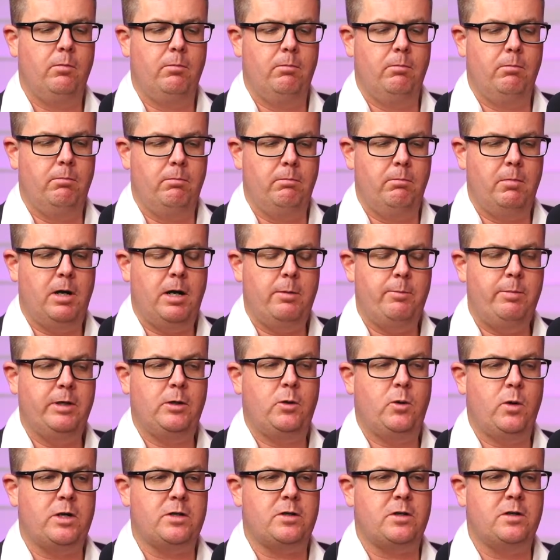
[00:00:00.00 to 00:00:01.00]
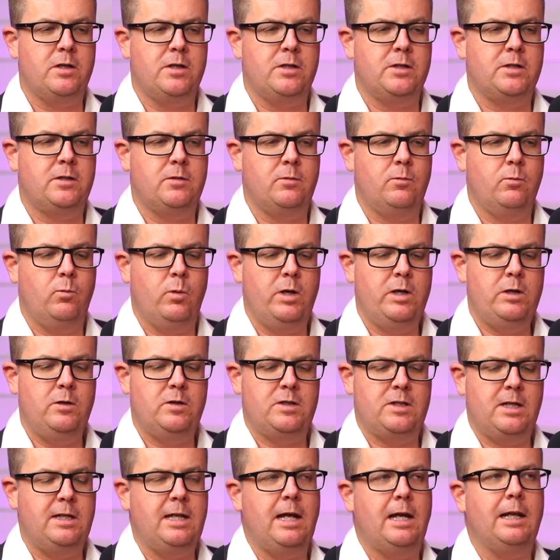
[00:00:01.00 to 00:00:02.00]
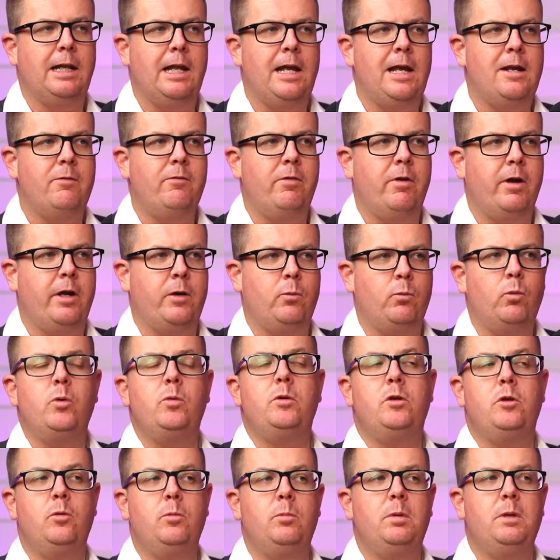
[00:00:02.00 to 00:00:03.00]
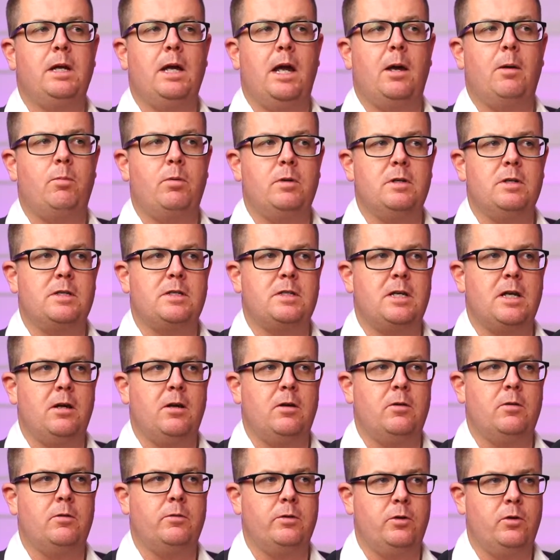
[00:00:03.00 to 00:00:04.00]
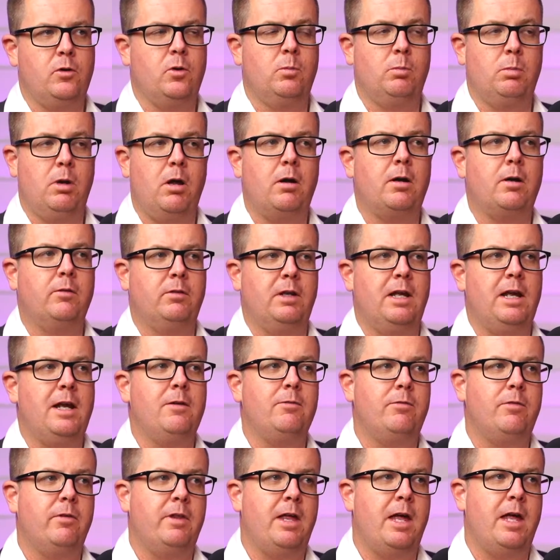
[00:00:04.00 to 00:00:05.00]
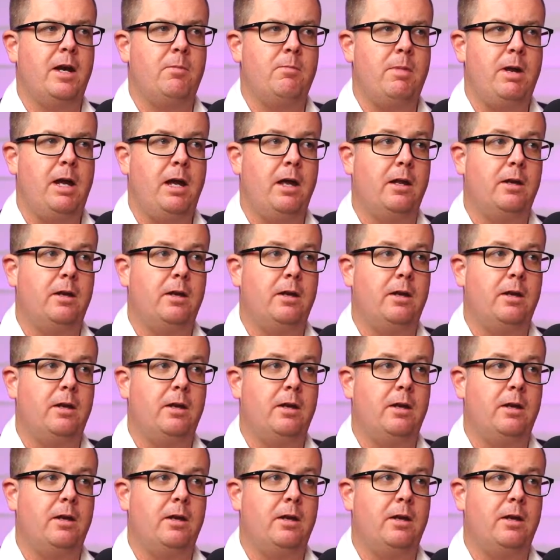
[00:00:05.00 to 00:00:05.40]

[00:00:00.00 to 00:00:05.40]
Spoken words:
My big question is, when you see that land value, would you be happy to sell your block of land for that amount?